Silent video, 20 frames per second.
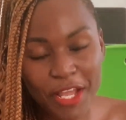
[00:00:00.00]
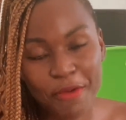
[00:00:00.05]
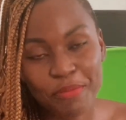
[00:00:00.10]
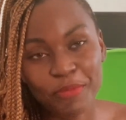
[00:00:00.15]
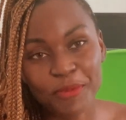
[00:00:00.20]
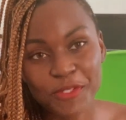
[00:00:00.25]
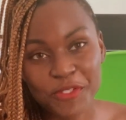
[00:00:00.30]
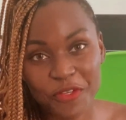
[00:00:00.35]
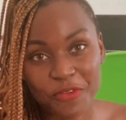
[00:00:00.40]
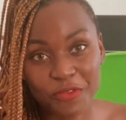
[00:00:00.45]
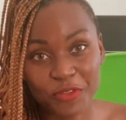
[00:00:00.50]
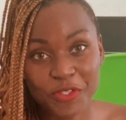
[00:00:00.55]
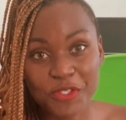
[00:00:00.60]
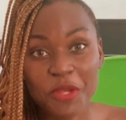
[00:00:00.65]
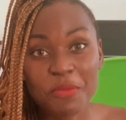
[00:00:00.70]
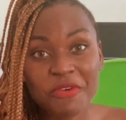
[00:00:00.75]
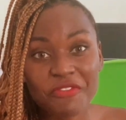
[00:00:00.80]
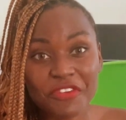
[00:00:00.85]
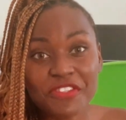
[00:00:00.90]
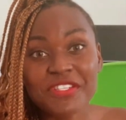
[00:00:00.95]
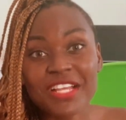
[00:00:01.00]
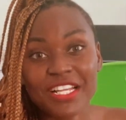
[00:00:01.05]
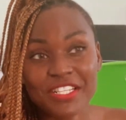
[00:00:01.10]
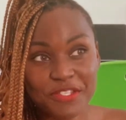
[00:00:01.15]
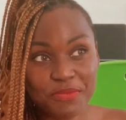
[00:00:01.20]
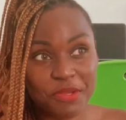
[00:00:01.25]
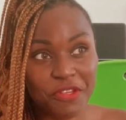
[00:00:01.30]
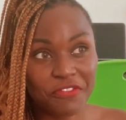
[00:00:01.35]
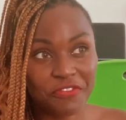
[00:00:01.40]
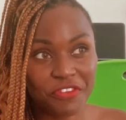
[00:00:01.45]
some of us can
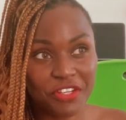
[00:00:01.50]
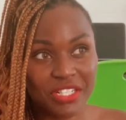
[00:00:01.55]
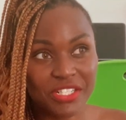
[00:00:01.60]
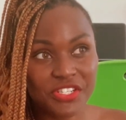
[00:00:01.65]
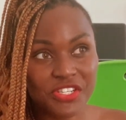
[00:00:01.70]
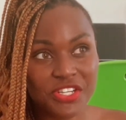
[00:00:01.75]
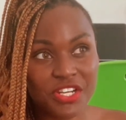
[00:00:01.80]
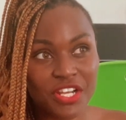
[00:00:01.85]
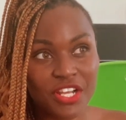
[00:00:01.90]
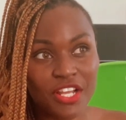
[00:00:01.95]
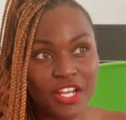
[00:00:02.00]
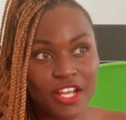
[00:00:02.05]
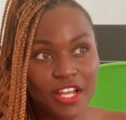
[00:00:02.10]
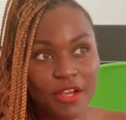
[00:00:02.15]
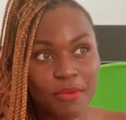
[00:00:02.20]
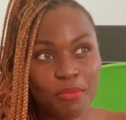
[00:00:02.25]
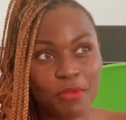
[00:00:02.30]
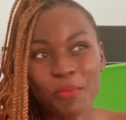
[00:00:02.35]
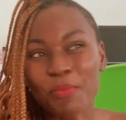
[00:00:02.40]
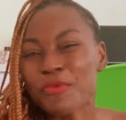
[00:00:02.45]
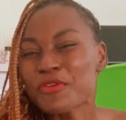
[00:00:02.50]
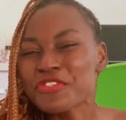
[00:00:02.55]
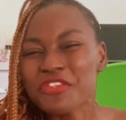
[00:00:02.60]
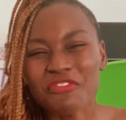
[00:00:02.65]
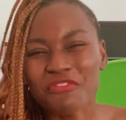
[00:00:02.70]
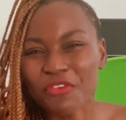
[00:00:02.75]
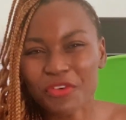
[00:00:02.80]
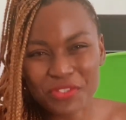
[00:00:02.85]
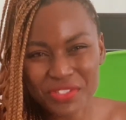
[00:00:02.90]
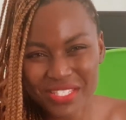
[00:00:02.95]
speak French, but most
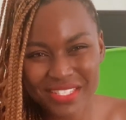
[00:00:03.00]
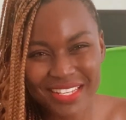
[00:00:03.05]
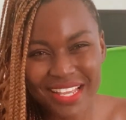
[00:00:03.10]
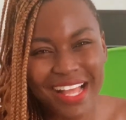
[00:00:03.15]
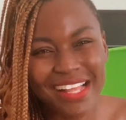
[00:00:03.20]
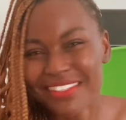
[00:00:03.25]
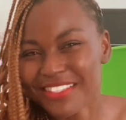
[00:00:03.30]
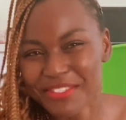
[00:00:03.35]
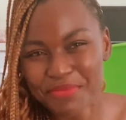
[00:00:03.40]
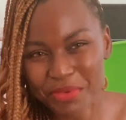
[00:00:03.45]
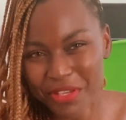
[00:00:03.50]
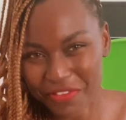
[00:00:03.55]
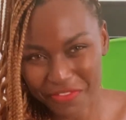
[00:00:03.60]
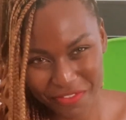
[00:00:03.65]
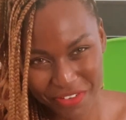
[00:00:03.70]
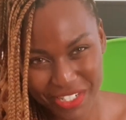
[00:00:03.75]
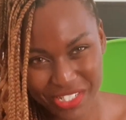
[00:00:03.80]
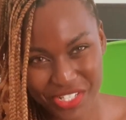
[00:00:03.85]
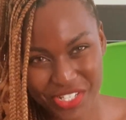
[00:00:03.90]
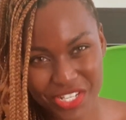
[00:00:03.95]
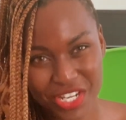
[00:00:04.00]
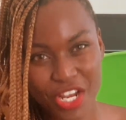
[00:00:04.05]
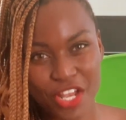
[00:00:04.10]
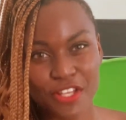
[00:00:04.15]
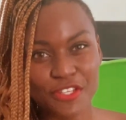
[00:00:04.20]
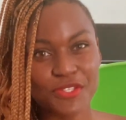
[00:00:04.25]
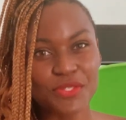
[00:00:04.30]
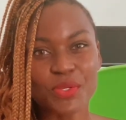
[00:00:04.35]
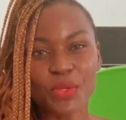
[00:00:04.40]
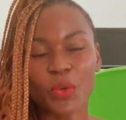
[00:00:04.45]
of us can't speak French.
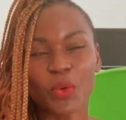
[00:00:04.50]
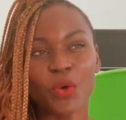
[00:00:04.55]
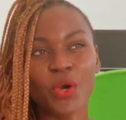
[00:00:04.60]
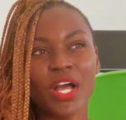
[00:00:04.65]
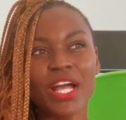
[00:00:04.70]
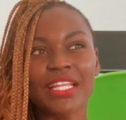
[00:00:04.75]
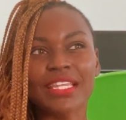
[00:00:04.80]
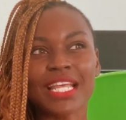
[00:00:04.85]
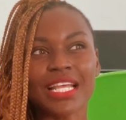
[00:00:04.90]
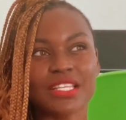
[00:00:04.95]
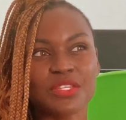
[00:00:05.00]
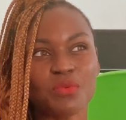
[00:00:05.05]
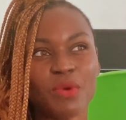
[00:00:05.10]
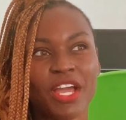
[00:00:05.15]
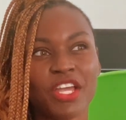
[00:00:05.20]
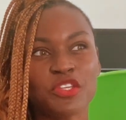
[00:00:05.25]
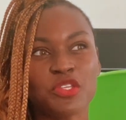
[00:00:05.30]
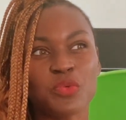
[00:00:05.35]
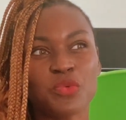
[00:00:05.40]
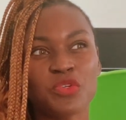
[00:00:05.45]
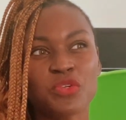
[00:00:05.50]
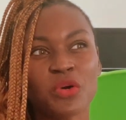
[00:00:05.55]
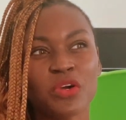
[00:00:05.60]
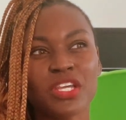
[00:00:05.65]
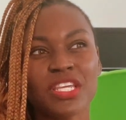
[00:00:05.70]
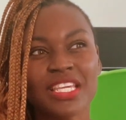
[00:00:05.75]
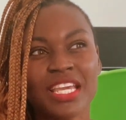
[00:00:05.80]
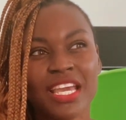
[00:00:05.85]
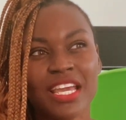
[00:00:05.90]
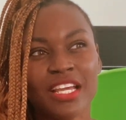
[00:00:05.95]
So that's why you would
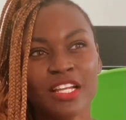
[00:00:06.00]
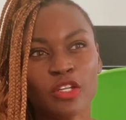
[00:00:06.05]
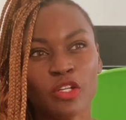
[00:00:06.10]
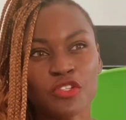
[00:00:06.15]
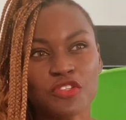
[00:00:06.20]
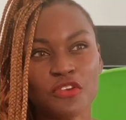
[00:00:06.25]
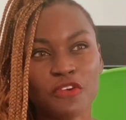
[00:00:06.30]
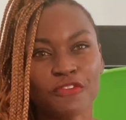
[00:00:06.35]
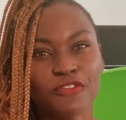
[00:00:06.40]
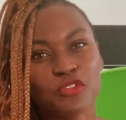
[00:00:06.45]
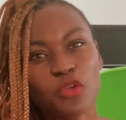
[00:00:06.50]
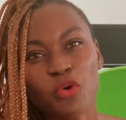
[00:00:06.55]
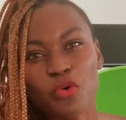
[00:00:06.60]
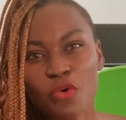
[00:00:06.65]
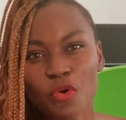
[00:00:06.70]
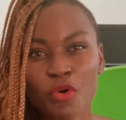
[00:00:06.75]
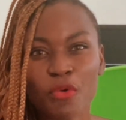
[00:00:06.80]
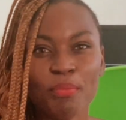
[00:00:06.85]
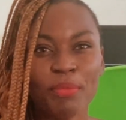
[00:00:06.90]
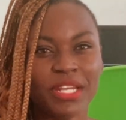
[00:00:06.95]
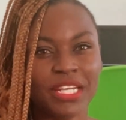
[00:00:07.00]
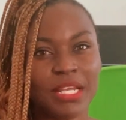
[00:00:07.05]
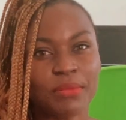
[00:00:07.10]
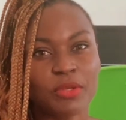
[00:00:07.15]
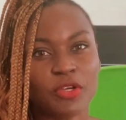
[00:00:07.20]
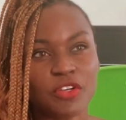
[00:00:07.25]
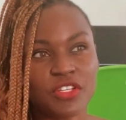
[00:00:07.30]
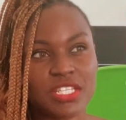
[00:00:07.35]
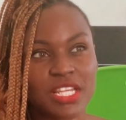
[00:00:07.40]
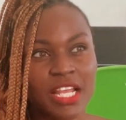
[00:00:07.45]
not hear a lot of Togo, Benin,
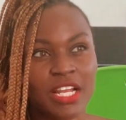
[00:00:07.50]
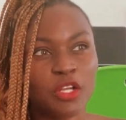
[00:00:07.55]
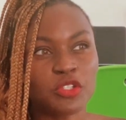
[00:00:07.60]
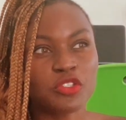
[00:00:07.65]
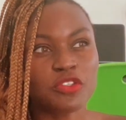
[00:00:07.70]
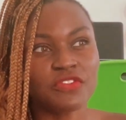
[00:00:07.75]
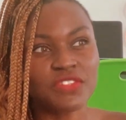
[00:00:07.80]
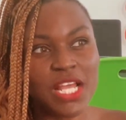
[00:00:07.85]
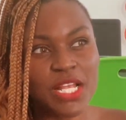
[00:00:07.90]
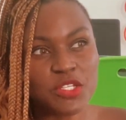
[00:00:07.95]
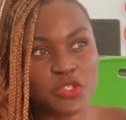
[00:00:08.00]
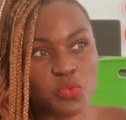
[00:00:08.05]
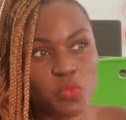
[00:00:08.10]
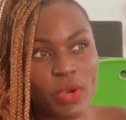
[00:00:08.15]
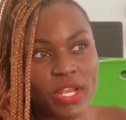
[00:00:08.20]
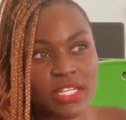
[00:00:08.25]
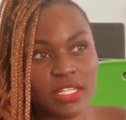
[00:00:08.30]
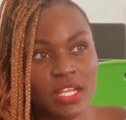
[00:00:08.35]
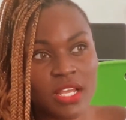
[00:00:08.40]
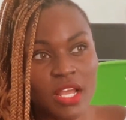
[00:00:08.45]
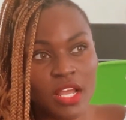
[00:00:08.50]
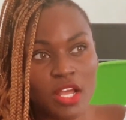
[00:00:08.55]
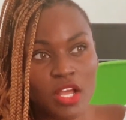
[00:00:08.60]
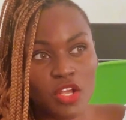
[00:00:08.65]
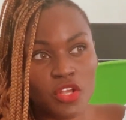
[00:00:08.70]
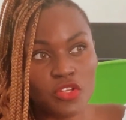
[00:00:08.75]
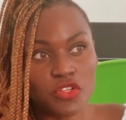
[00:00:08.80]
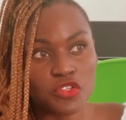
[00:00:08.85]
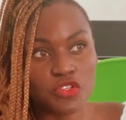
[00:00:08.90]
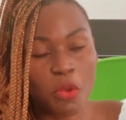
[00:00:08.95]
because a lot of times when
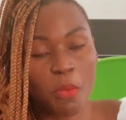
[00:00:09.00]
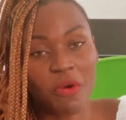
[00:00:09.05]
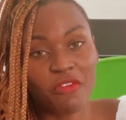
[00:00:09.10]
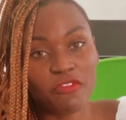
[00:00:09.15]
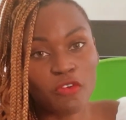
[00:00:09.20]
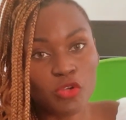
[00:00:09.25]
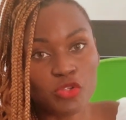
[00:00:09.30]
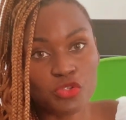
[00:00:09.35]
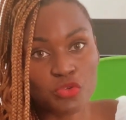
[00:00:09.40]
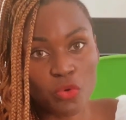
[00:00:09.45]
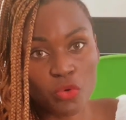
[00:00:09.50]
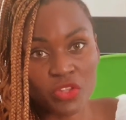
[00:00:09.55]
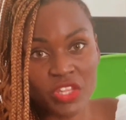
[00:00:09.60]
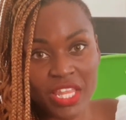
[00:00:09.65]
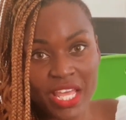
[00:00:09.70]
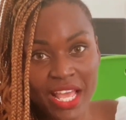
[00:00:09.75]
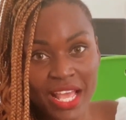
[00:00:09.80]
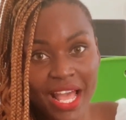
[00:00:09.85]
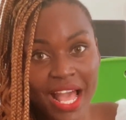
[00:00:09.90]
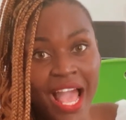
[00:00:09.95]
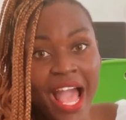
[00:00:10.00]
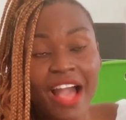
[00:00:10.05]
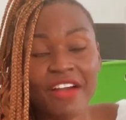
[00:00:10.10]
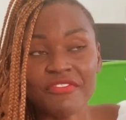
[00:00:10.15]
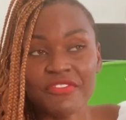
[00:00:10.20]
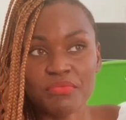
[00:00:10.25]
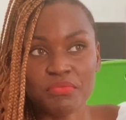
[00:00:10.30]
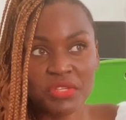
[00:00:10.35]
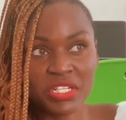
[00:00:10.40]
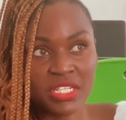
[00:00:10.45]
some of us go there, I
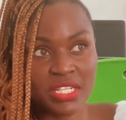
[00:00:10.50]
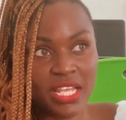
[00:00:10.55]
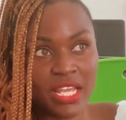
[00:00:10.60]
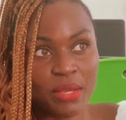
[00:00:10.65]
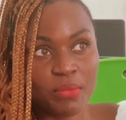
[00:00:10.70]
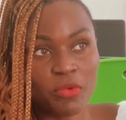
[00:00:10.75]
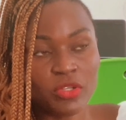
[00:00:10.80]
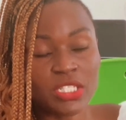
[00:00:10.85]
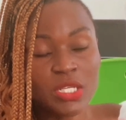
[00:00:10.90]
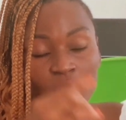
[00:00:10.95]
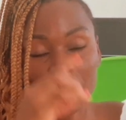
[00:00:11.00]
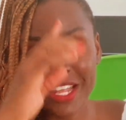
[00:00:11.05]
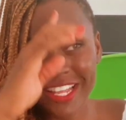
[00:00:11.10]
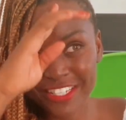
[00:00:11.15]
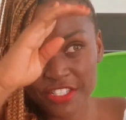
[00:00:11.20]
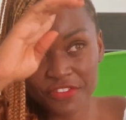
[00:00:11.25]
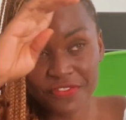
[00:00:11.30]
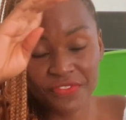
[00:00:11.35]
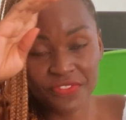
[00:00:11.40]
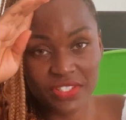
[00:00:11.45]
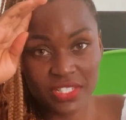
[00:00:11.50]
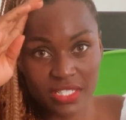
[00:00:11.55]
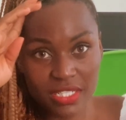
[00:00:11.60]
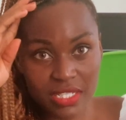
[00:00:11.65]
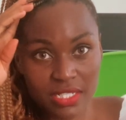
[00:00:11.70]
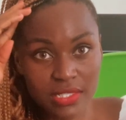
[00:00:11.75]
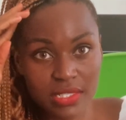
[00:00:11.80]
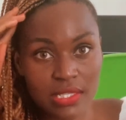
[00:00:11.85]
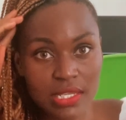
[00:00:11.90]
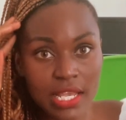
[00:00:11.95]
haven't been there, but I would like to
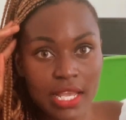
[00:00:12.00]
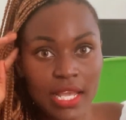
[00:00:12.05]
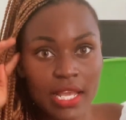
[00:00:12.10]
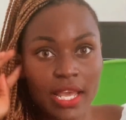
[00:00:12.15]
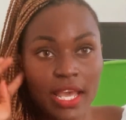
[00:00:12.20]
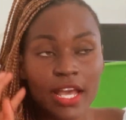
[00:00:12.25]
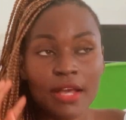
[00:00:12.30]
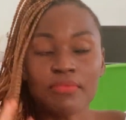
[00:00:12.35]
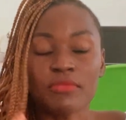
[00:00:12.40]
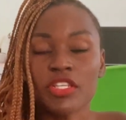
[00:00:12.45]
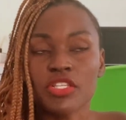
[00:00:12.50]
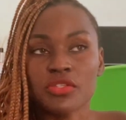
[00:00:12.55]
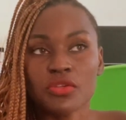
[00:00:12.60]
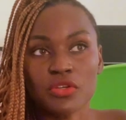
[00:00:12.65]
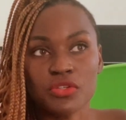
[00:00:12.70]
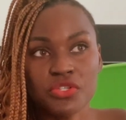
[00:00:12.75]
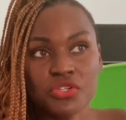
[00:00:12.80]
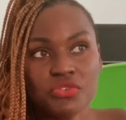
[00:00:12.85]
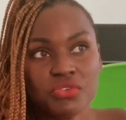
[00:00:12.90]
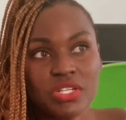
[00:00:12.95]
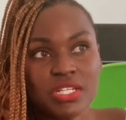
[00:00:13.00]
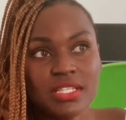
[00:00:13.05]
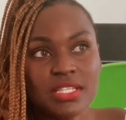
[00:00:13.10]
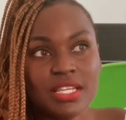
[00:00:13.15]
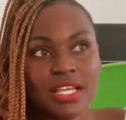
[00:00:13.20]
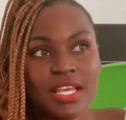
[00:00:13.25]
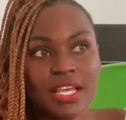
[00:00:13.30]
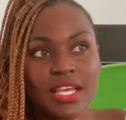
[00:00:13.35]
visit these countries,